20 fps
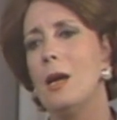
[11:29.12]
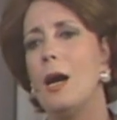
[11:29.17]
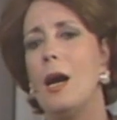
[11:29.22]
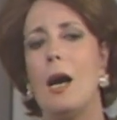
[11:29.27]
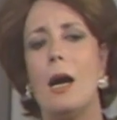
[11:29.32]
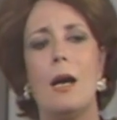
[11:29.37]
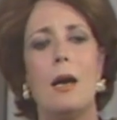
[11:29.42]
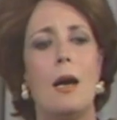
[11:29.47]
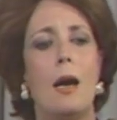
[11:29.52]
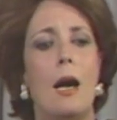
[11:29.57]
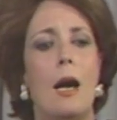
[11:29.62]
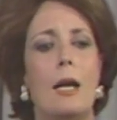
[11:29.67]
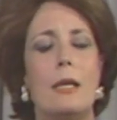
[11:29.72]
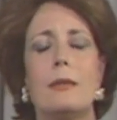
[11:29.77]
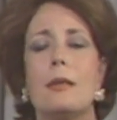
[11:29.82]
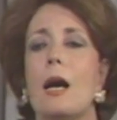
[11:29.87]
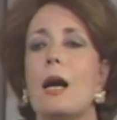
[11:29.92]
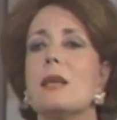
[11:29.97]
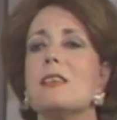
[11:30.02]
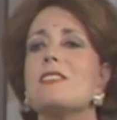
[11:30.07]

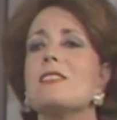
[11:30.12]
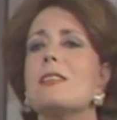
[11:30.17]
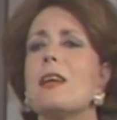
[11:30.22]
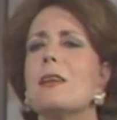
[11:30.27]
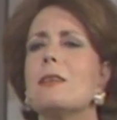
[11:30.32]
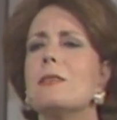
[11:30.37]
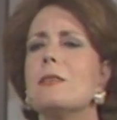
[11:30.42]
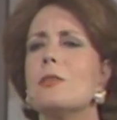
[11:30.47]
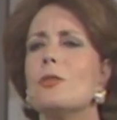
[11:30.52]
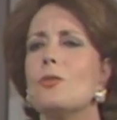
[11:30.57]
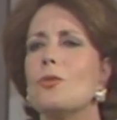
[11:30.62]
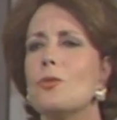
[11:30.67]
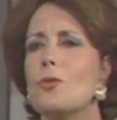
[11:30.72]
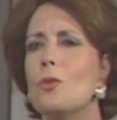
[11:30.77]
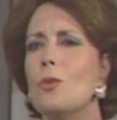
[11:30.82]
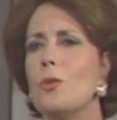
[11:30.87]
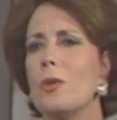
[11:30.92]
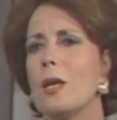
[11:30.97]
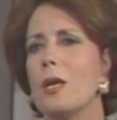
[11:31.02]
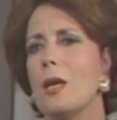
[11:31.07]
And I started
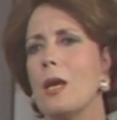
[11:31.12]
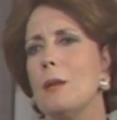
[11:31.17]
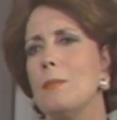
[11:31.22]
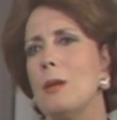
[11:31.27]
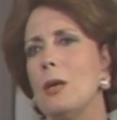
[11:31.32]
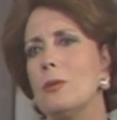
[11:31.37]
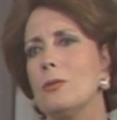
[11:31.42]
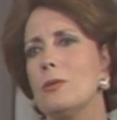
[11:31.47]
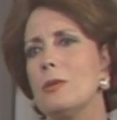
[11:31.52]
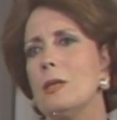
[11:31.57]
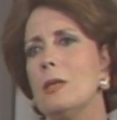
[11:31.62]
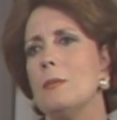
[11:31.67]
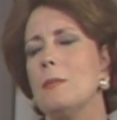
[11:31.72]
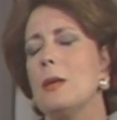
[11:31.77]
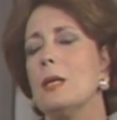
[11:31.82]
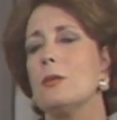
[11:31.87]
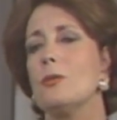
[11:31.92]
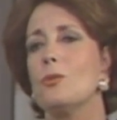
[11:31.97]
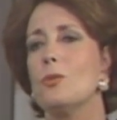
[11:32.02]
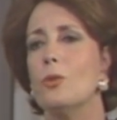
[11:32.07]
talking about him
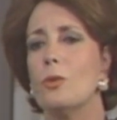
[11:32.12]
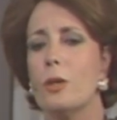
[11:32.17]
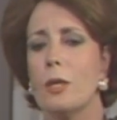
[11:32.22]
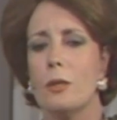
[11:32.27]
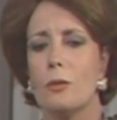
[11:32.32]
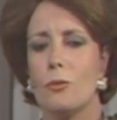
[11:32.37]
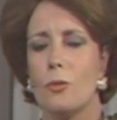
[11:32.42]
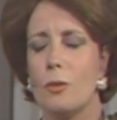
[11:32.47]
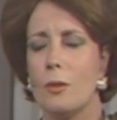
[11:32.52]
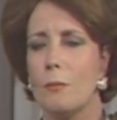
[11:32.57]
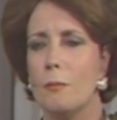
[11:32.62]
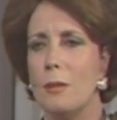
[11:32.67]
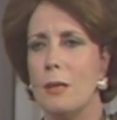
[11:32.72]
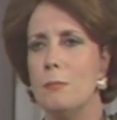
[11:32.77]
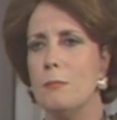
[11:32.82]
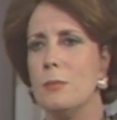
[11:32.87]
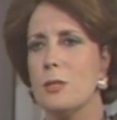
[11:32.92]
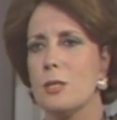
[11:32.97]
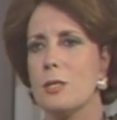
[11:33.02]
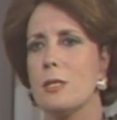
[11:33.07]
and talking to the
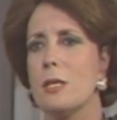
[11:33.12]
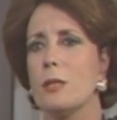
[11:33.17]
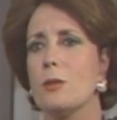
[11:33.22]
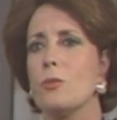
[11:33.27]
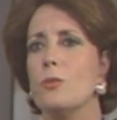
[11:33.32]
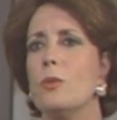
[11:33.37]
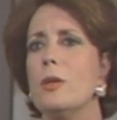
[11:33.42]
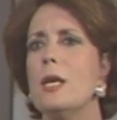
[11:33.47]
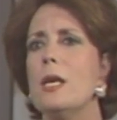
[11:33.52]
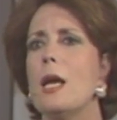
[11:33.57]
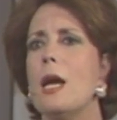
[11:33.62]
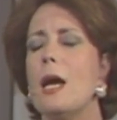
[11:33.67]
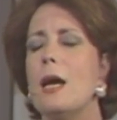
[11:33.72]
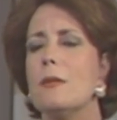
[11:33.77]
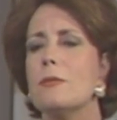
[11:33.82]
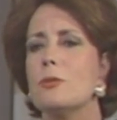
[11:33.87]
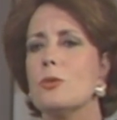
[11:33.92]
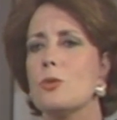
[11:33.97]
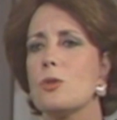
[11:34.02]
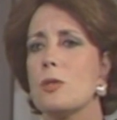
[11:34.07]
members that we
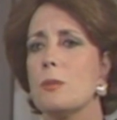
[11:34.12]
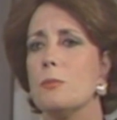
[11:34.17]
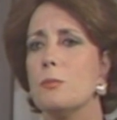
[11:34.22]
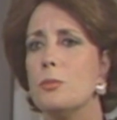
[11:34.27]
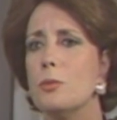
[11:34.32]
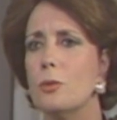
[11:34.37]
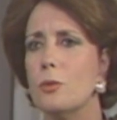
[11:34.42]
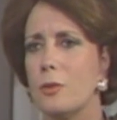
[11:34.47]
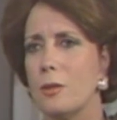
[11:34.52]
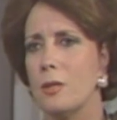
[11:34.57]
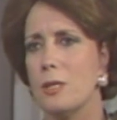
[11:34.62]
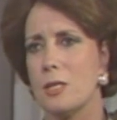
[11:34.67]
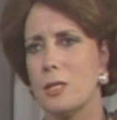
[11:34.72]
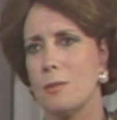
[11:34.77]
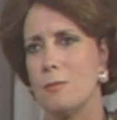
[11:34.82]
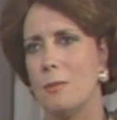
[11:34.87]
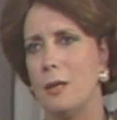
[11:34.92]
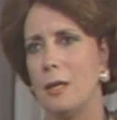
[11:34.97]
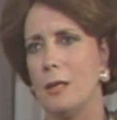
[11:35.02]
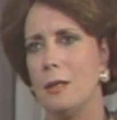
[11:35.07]
have to support
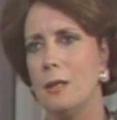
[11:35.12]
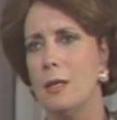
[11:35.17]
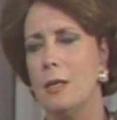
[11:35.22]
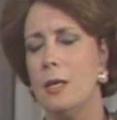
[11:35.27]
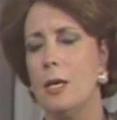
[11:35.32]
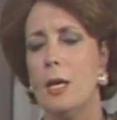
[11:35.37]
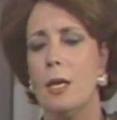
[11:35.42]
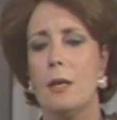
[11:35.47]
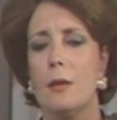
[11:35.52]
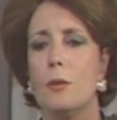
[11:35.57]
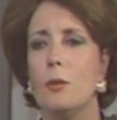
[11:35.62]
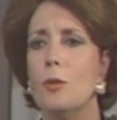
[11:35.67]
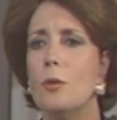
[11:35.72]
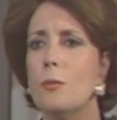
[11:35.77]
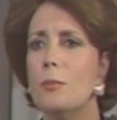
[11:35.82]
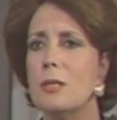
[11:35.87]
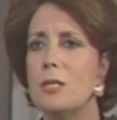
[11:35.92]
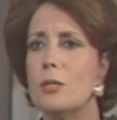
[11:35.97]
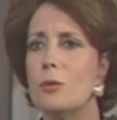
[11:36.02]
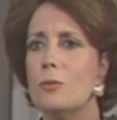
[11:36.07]
this man.
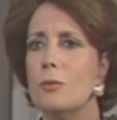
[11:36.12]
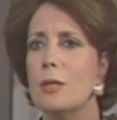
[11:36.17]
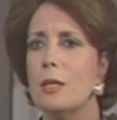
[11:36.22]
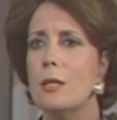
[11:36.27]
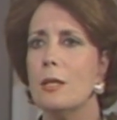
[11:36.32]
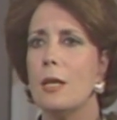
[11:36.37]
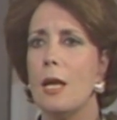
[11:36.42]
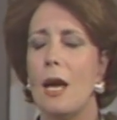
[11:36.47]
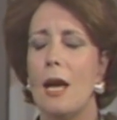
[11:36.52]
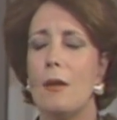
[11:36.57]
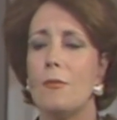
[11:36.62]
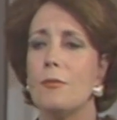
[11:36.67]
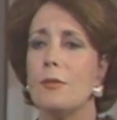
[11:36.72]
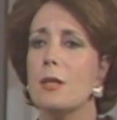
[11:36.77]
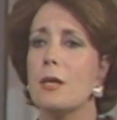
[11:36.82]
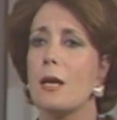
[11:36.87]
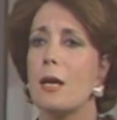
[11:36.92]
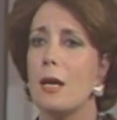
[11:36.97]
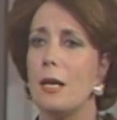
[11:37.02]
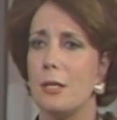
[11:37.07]
Nobody will have
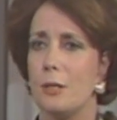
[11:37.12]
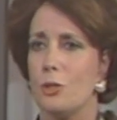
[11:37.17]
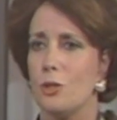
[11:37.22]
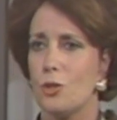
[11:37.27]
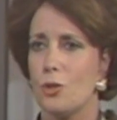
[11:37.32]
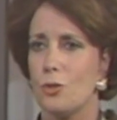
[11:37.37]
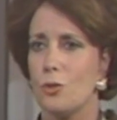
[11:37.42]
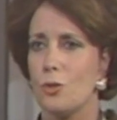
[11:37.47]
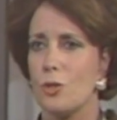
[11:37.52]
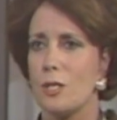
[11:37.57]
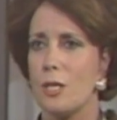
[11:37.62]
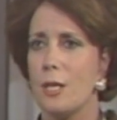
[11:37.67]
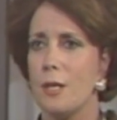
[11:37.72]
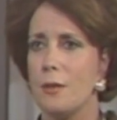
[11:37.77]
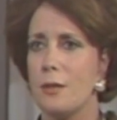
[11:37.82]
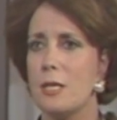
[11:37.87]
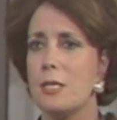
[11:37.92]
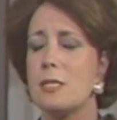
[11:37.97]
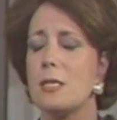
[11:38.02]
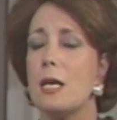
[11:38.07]
the courage to say
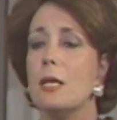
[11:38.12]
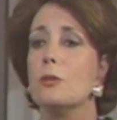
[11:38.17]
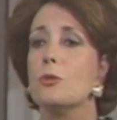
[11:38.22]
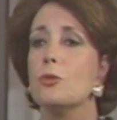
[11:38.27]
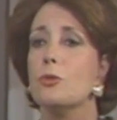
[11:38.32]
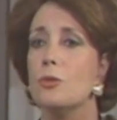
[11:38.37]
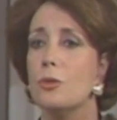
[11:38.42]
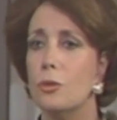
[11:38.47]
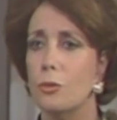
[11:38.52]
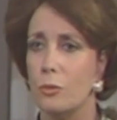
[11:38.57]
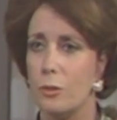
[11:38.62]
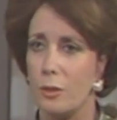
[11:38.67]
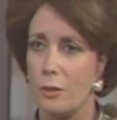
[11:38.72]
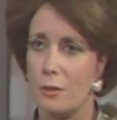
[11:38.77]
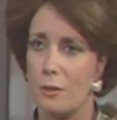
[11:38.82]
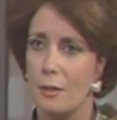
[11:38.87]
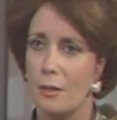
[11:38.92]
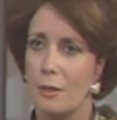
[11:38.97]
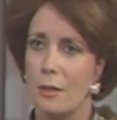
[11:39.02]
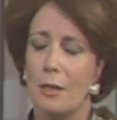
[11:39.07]
this and to do it.
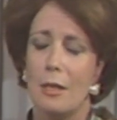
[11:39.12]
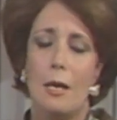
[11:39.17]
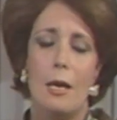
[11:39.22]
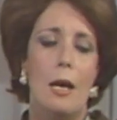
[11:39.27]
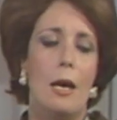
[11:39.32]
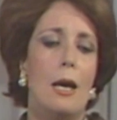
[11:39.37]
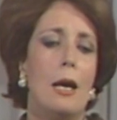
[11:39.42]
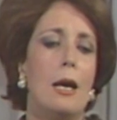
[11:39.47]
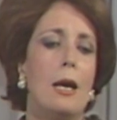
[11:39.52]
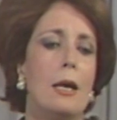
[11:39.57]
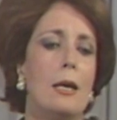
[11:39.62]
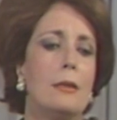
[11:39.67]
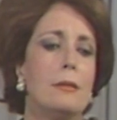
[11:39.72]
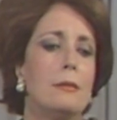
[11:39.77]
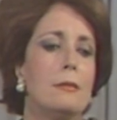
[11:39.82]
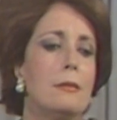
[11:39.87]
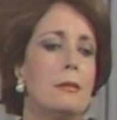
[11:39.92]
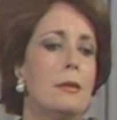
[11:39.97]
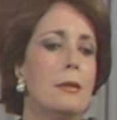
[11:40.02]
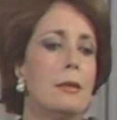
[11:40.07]

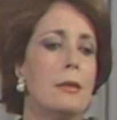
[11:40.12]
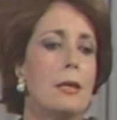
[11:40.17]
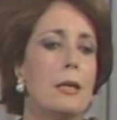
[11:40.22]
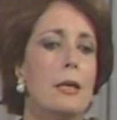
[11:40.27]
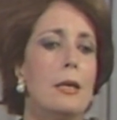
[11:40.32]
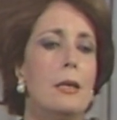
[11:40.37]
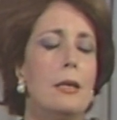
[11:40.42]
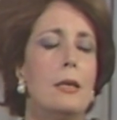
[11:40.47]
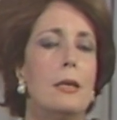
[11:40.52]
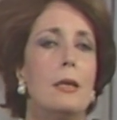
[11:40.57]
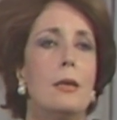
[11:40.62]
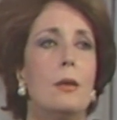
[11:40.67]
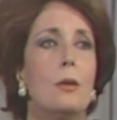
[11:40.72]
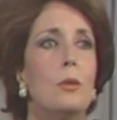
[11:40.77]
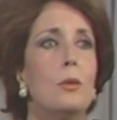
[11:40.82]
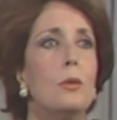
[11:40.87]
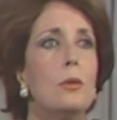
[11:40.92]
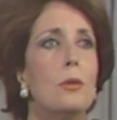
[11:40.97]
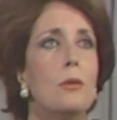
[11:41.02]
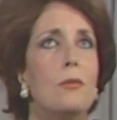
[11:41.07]
And really,
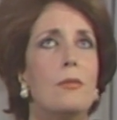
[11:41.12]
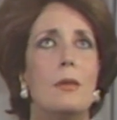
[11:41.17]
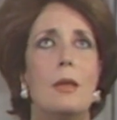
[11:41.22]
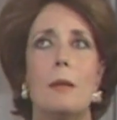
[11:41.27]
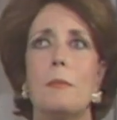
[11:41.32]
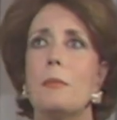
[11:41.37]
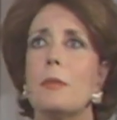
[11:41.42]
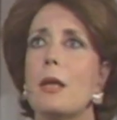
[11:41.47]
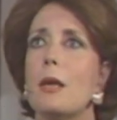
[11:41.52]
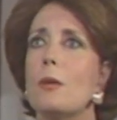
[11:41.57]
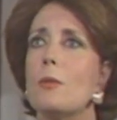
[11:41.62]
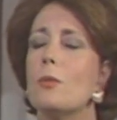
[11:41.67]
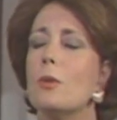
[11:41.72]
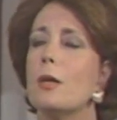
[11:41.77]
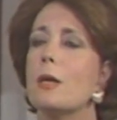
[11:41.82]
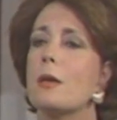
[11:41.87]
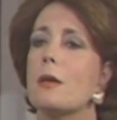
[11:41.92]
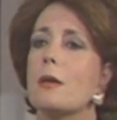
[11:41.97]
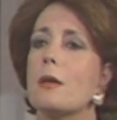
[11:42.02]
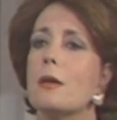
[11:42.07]
all of them,
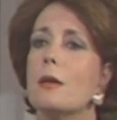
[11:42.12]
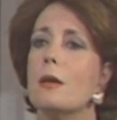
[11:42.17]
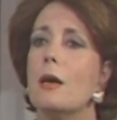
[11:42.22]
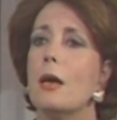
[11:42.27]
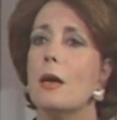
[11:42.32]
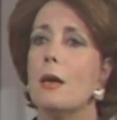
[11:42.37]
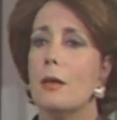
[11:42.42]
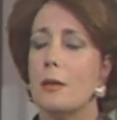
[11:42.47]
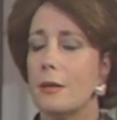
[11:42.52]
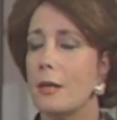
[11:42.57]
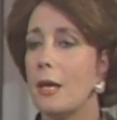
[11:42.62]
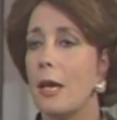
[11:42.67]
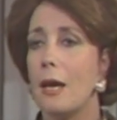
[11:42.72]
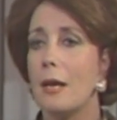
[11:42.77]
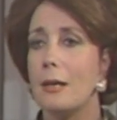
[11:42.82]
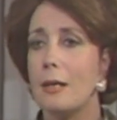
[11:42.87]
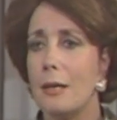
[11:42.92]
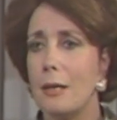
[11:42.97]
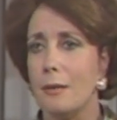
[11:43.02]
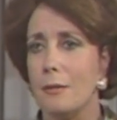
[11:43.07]
they
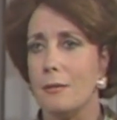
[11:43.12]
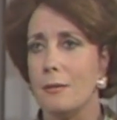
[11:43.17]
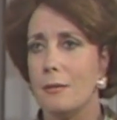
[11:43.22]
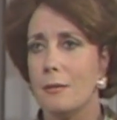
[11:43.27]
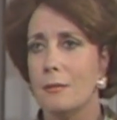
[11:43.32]
agreed.